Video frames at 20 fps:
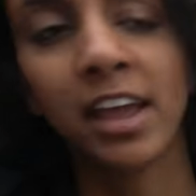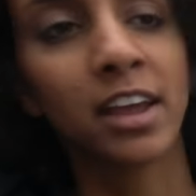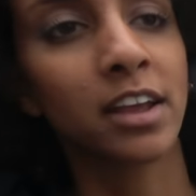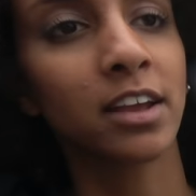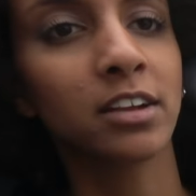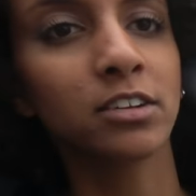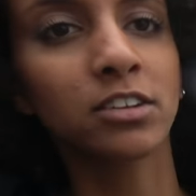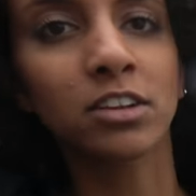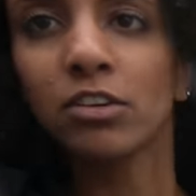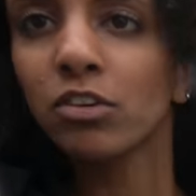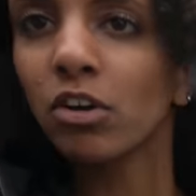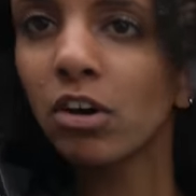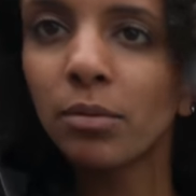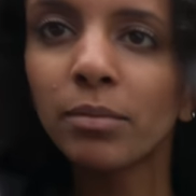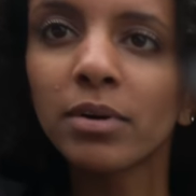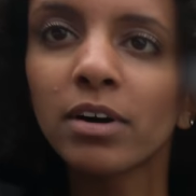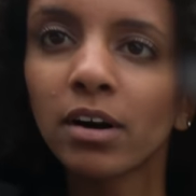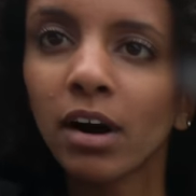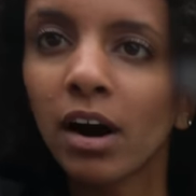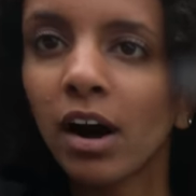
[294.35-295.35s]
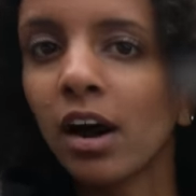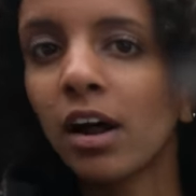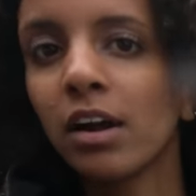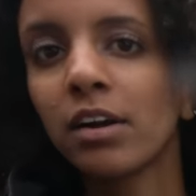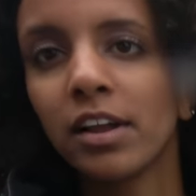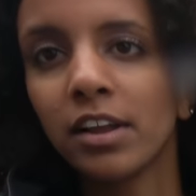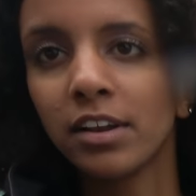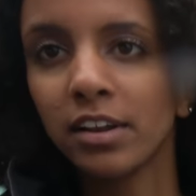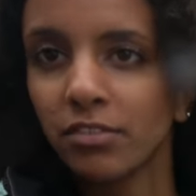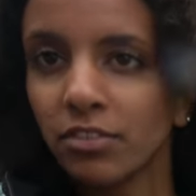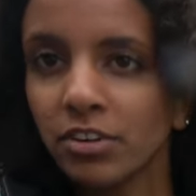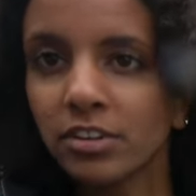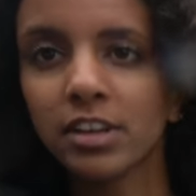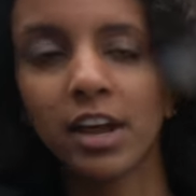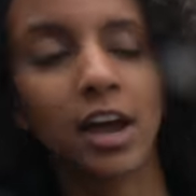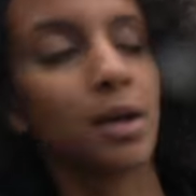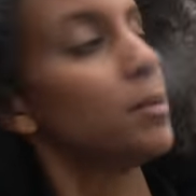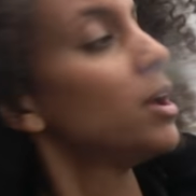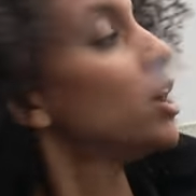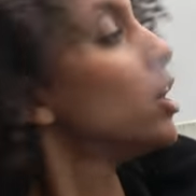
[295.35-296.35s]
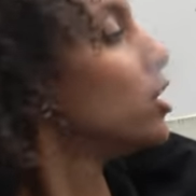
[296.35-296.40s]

taking the normal car and every time